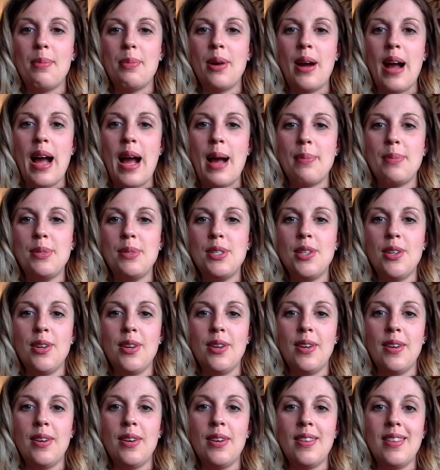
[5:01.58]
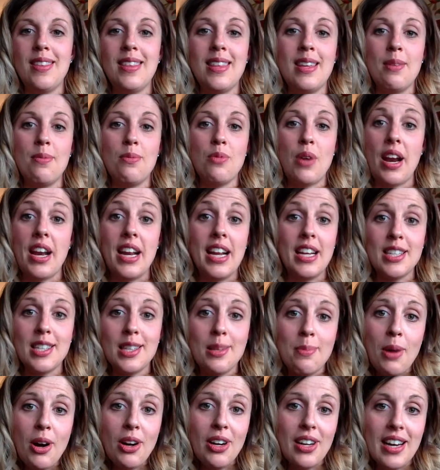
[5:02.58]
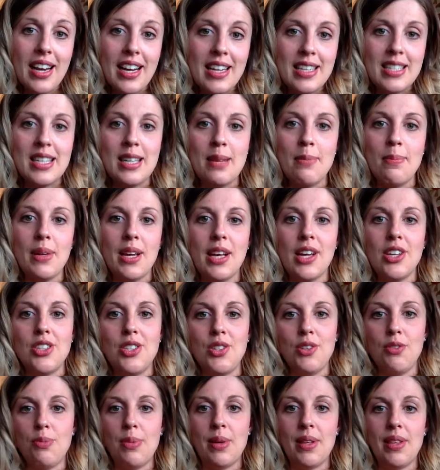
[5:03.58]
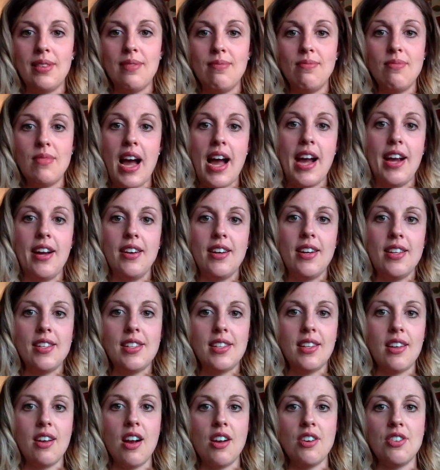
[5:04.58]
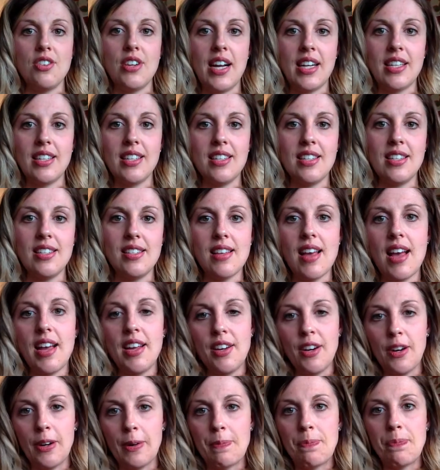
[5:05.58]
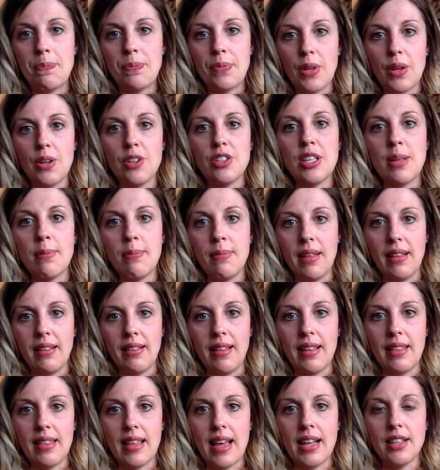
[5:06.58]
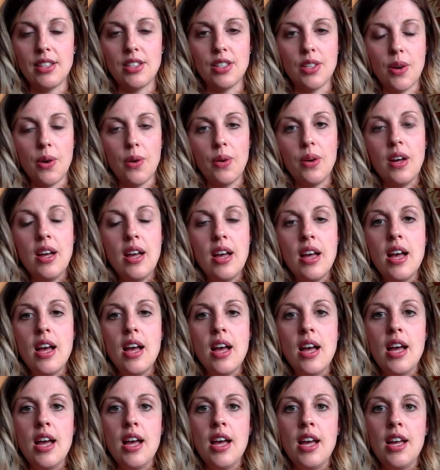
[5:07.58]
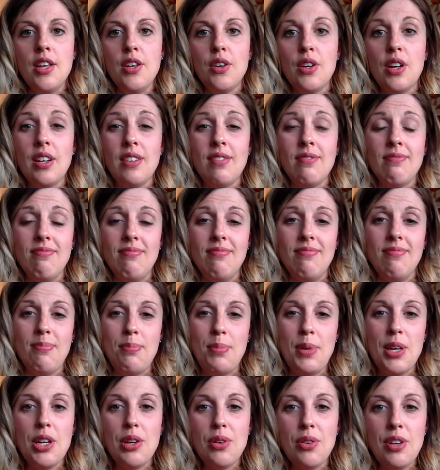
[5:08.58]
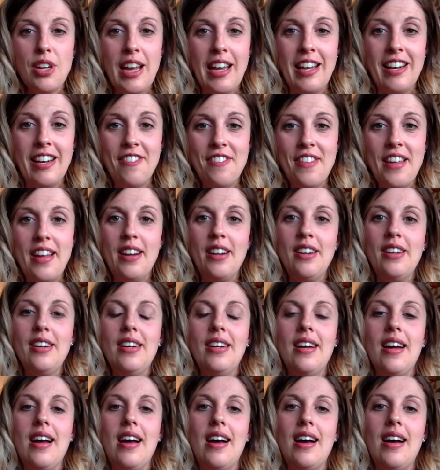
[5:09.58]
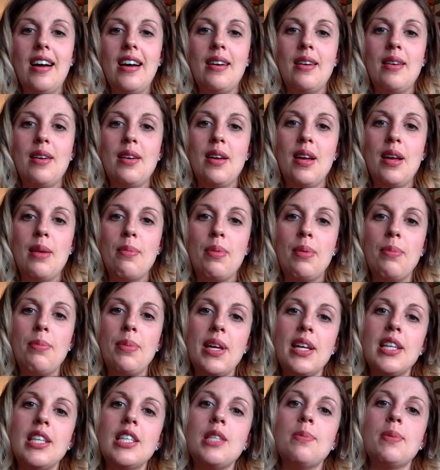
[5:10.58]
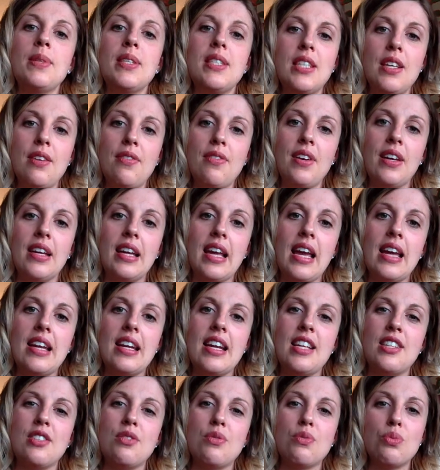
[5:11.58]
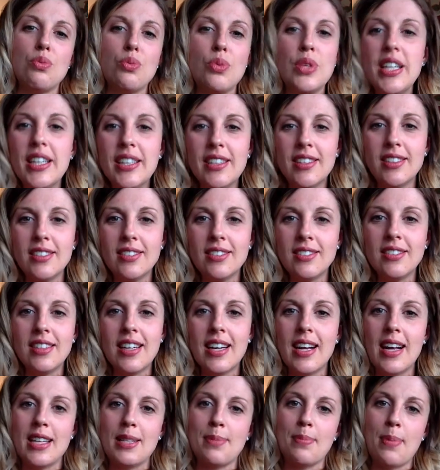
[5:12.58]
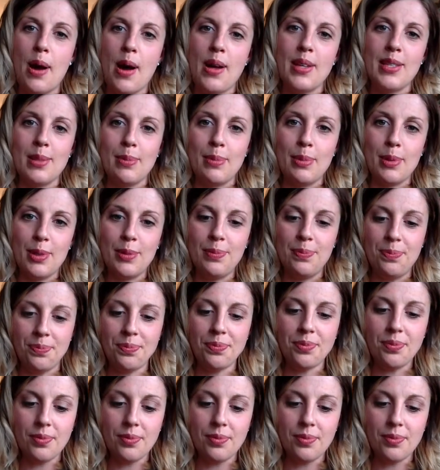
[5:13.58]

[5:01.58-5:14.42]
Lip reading: Perhaps you're writing it to the marketing team because you've been hired as the contracted designer or something like that. So you can be creative there, but be as specific and as real as possible.